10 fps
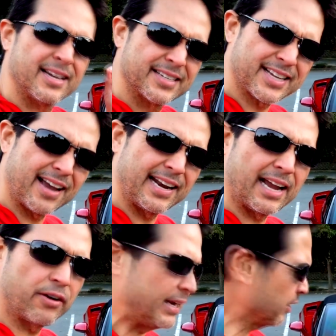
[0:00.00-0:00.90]
signing
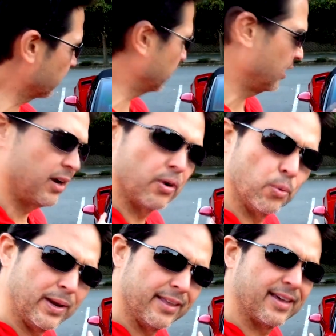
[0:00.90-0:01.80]
out here
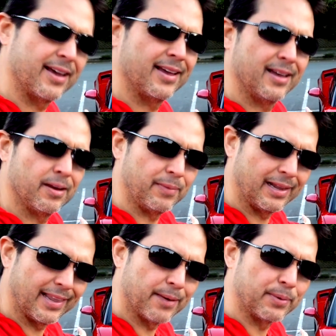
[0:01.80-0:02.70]
with my
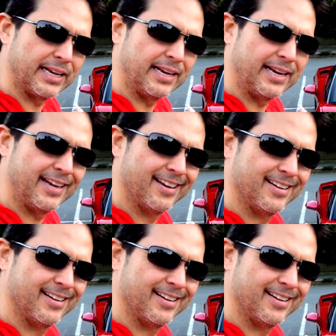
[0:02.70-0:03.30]
Lamborghini.